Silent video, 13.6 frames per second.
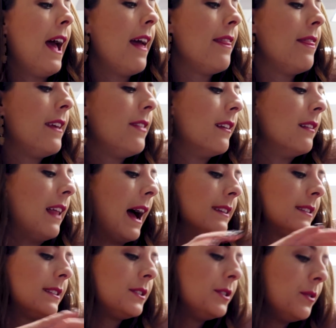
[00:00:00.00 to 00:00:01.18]
and then the
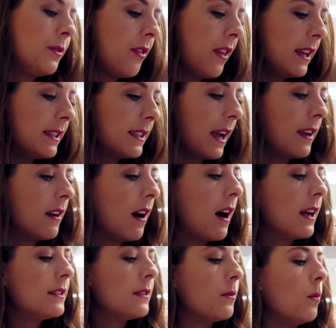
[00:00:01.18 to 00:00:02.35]
last two things I
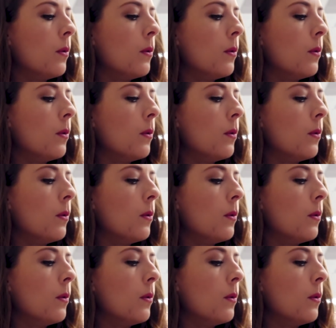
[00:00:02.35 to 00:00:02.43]
got